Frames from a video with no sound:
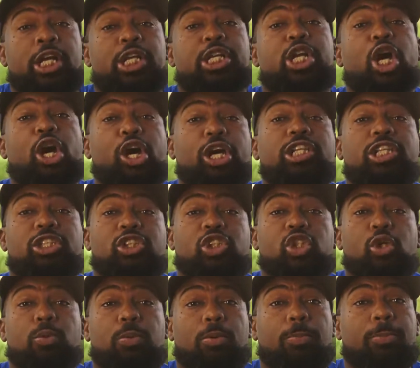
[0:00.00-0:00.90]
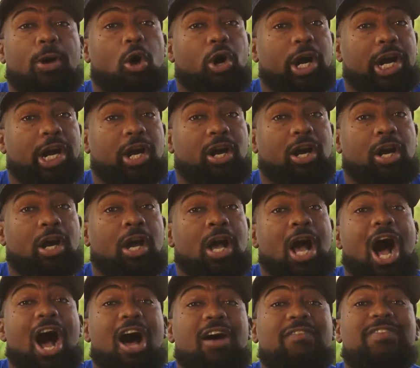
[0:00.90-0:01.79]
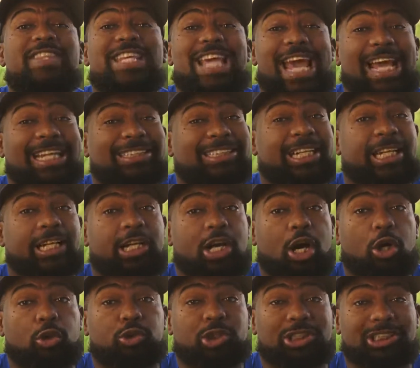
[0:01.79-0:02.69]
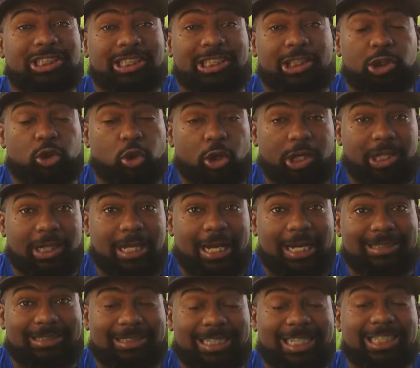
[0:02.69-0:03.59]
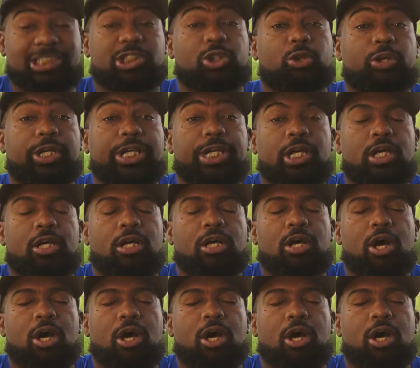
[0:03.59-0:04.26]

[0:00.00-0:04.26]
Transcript: During the Super Bowl era, of the 18 coaches in Detroit Lions history,